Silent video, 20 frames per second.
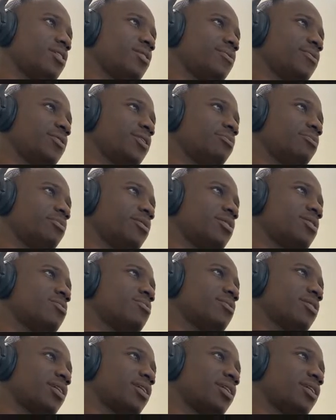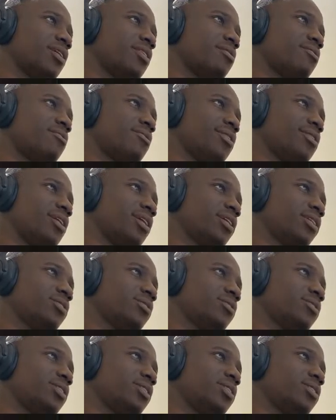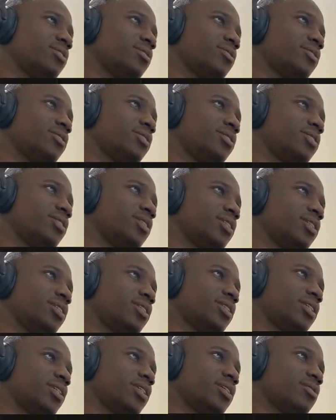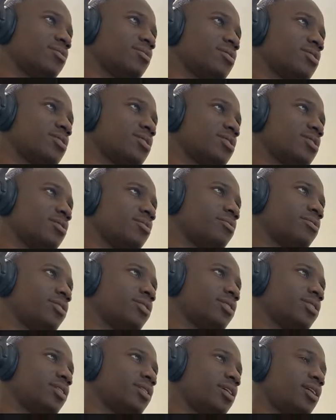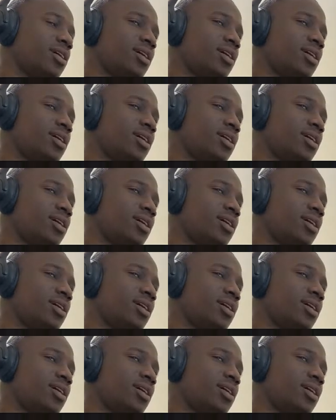which means we can either react on it or just take out this liquidity.